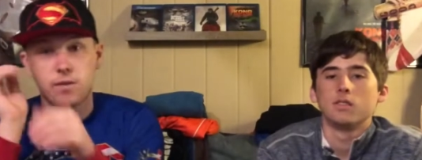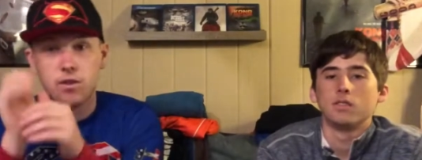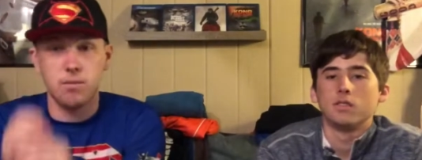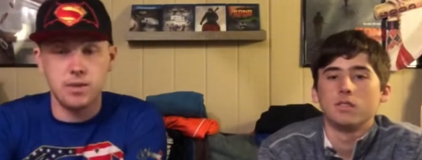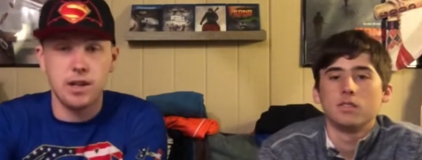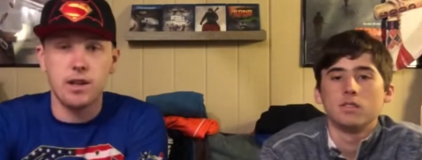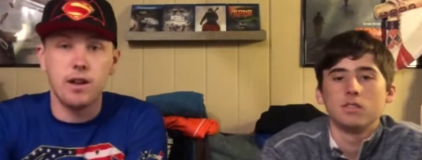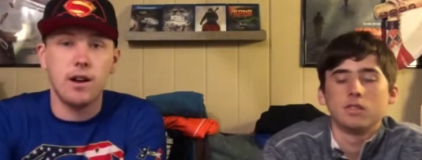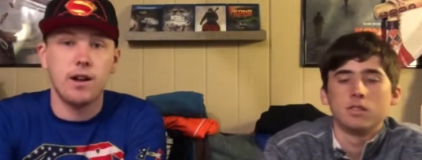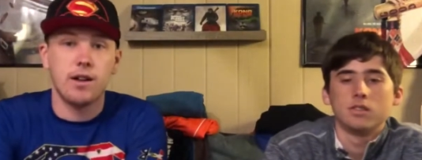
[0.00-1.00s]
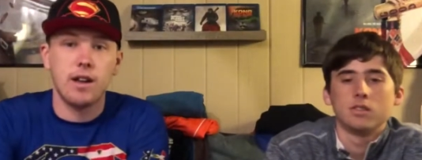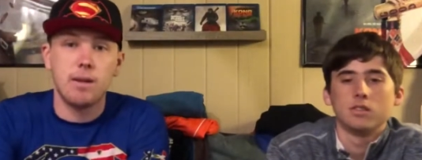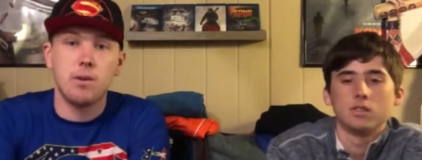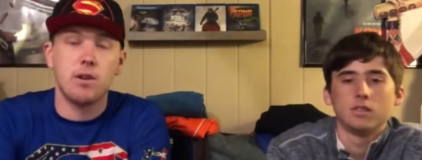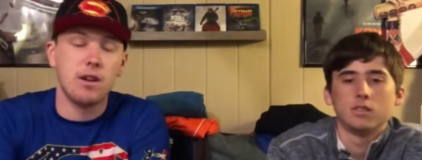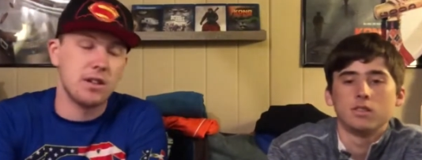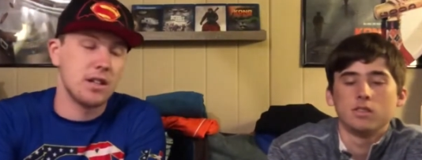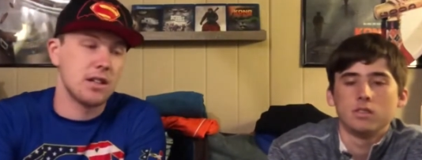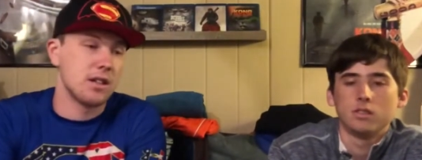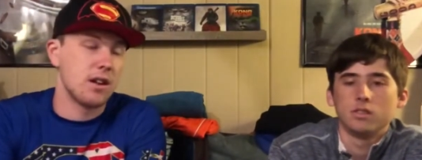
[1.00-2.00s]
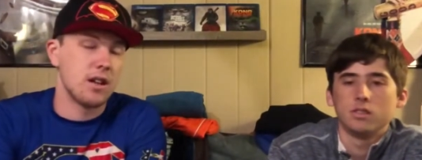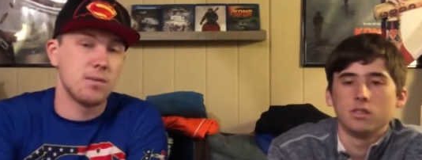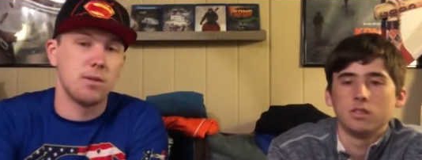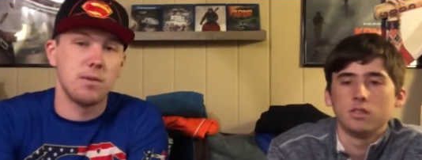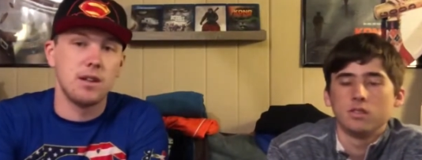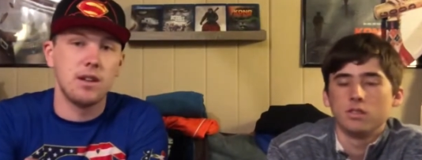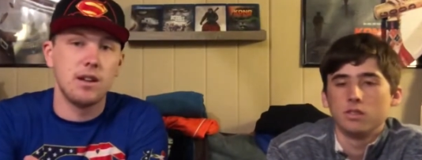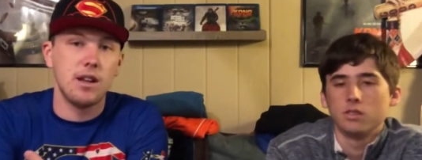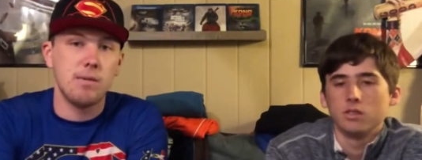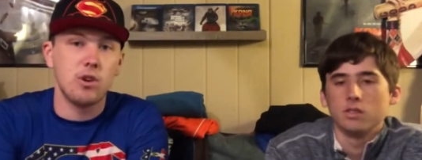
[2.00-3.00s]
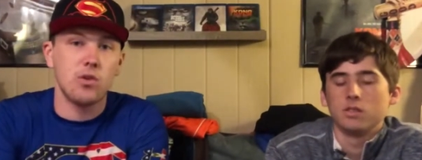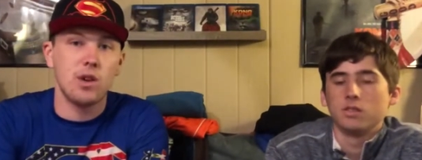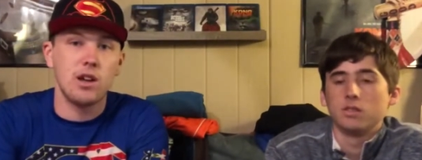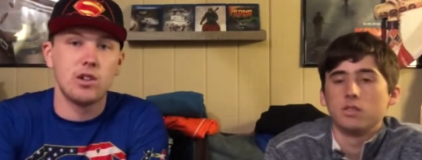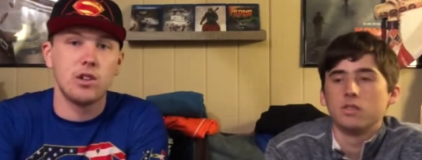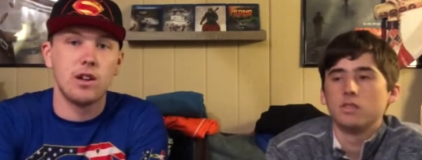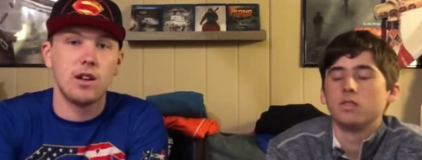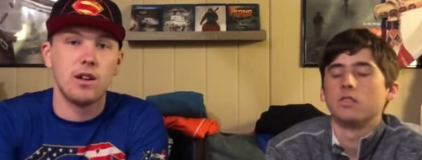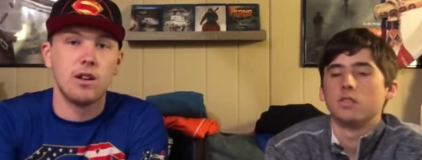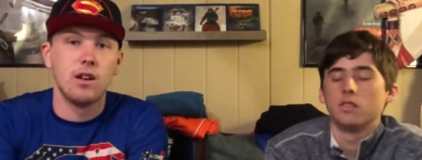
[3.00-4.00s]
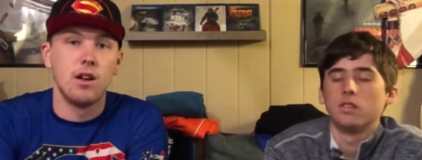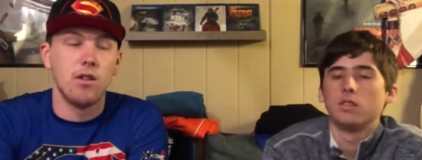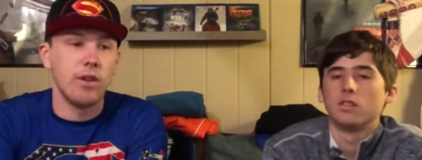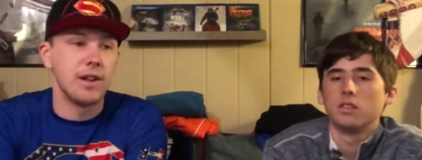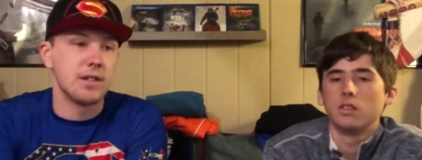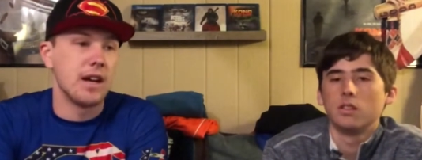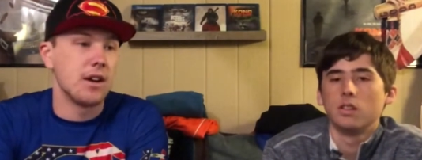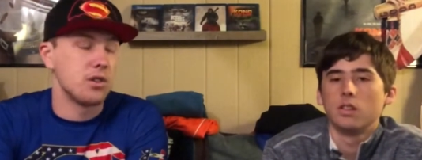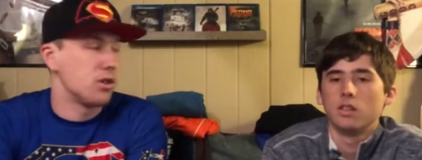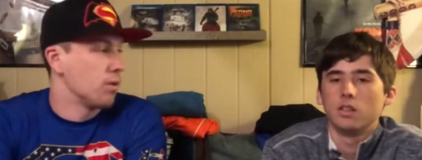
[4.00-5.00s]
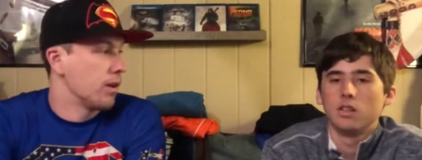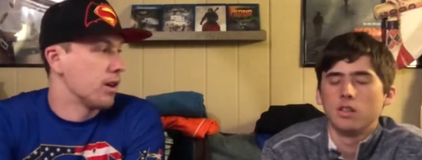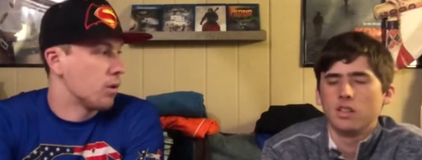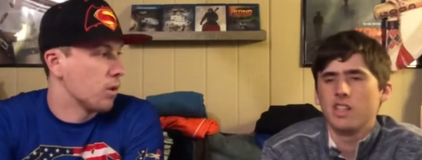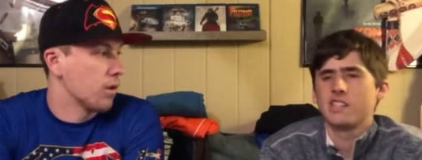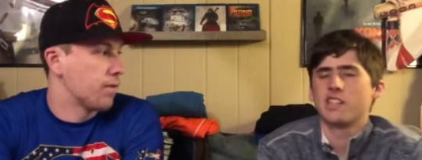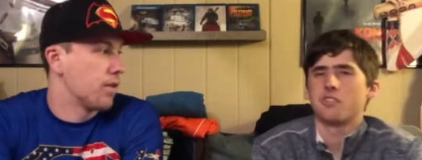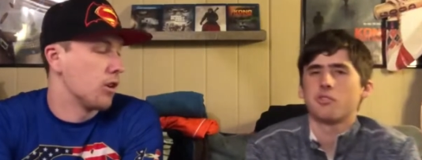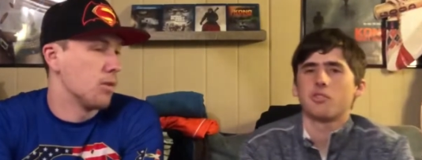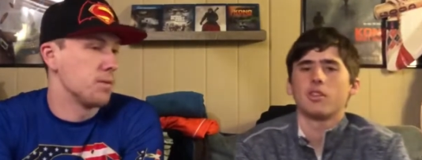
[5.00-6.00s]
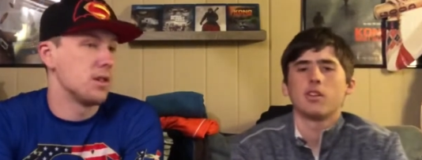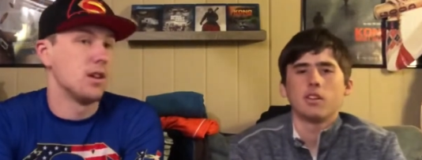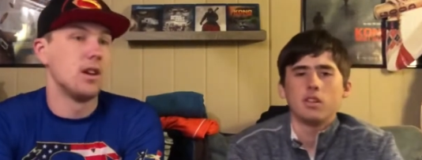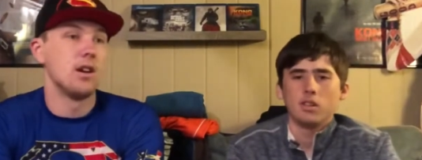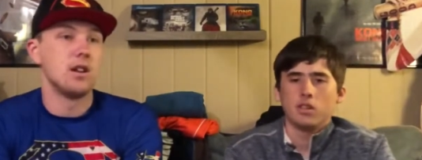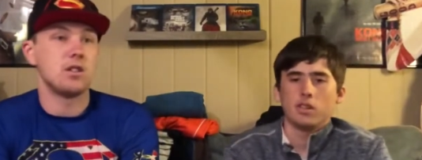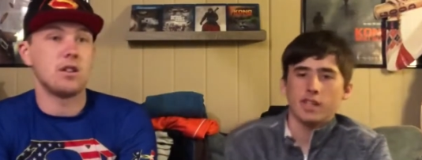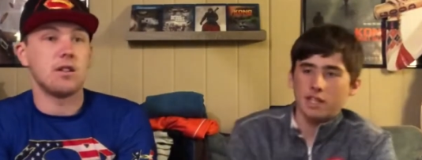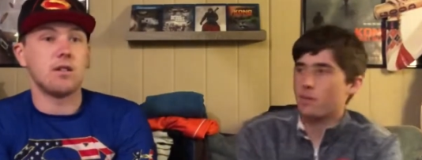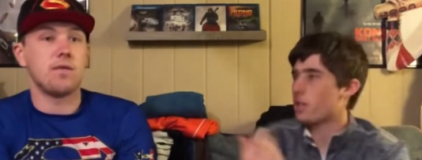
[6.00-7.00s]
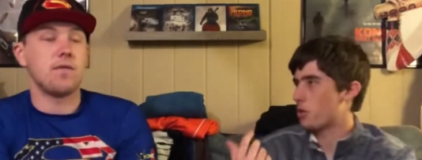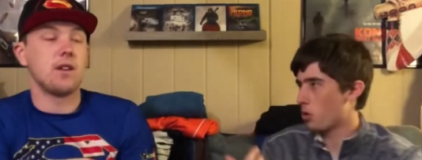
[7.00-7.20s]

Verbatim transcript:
Speaker 1: film did uh, Annabelle. I already said this in the last way, but he did Annabelle Creation and Lights Out, two really good horror that's films. So that's why the, the